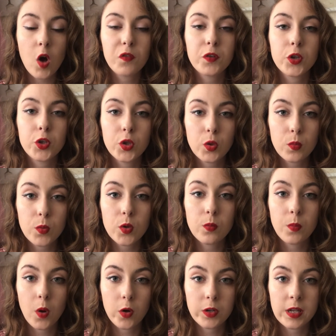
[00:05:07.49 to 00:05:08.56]
of a
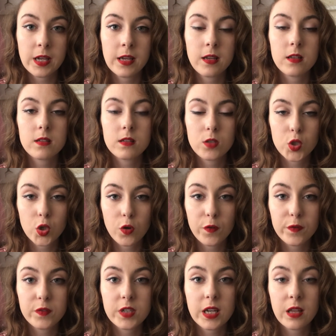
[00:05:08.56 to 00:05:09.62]
human body
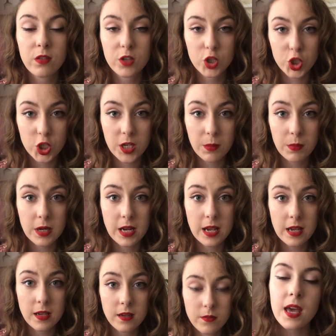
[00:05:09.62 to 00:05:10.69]
stuffed in the
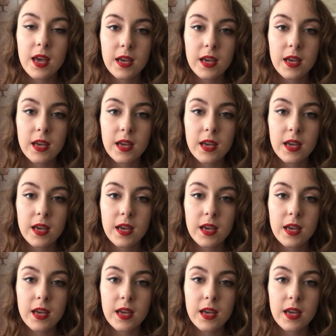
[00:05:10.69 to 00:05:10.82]
chimney.